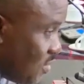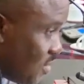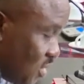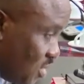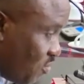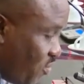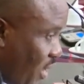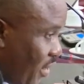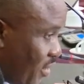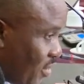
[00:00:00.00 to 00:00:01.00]
is
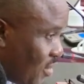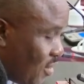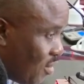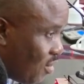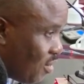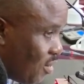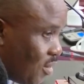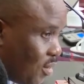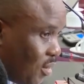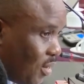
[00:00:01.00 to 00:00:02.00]
testifying
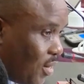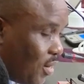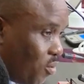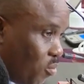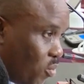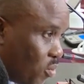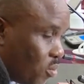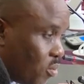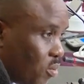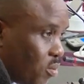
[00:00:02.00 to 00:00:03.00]
under
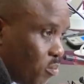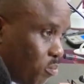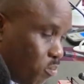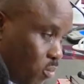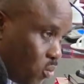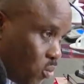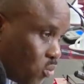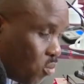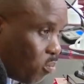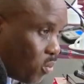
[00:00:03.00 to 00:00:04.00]
normal
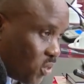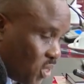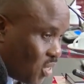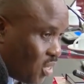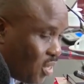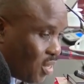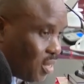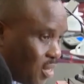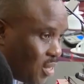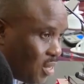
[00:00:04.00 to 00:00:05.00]
rules of procedure,
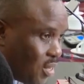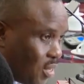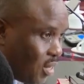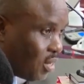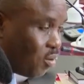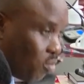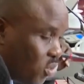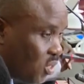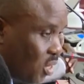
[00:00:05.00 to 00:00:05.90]
under normal